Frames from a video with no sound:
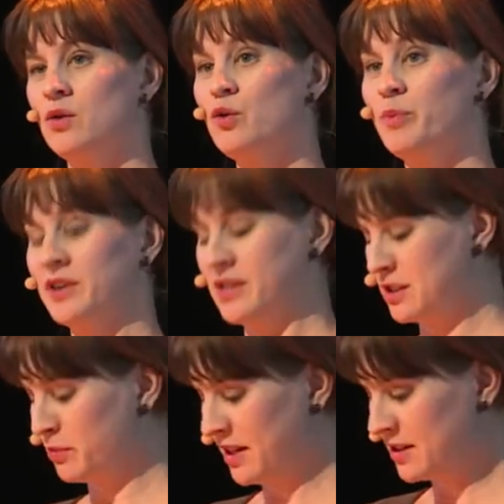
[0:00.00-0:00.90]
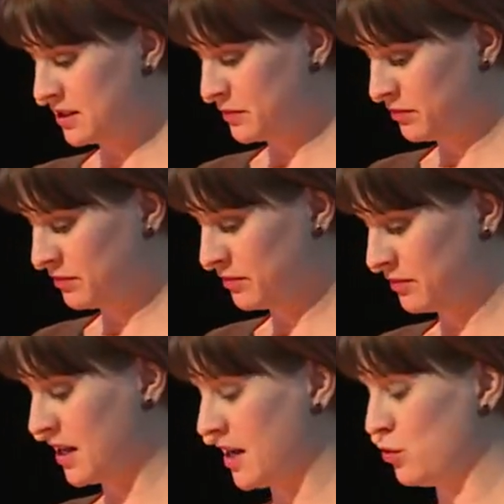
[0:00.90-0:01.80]
who participates
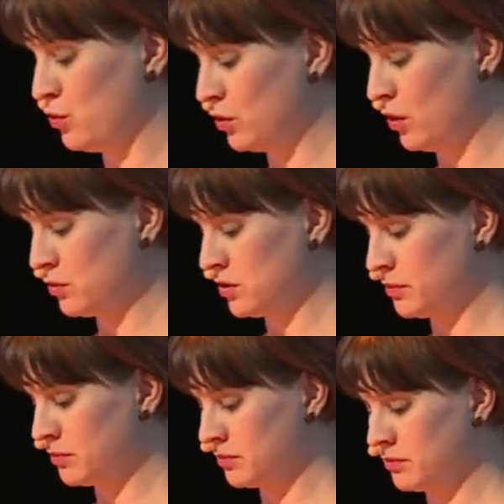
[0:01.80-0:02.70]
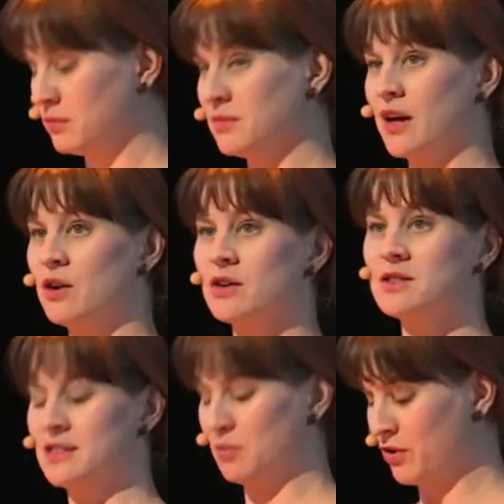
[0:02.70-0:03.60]
and who don't
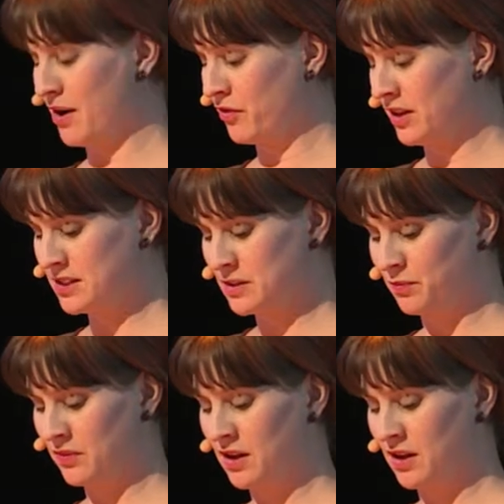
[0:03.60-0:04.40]
across demographics.